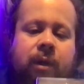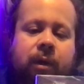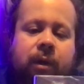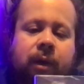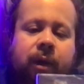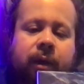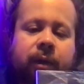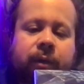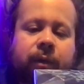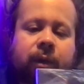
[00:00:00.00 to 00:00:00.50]

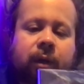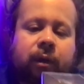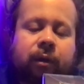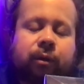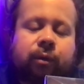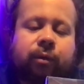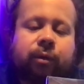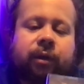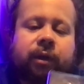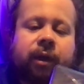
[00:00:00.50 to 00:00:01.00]
And the
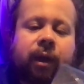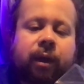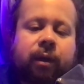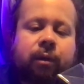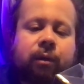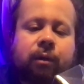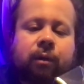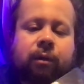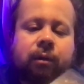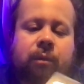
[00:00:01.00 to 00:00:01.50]

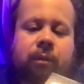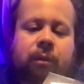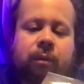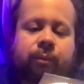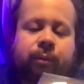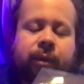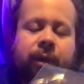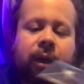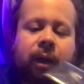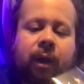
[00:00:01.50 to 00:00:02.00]
creator
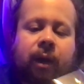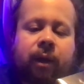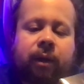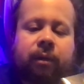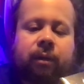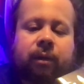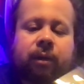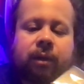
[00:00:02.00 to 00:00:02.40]
behind